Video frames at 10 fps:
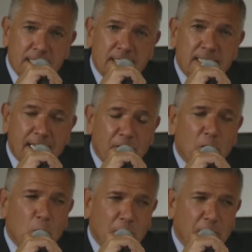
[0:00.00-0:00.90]
together
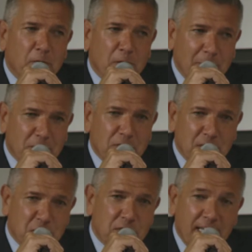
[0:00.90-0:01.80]
with the criminal
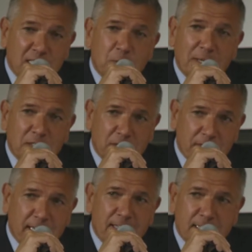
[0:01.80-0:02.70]
justice aspects of
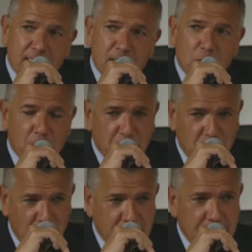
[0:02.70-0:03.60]
that that deal with
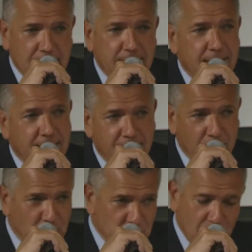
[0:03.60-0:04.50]
drug dealing and
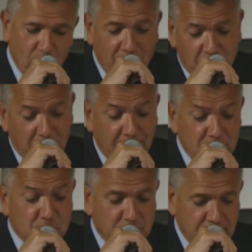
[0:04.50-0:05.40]
other
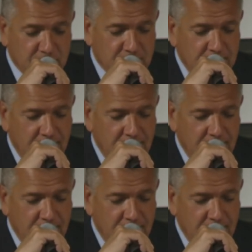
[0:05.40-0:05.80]
kinds of things.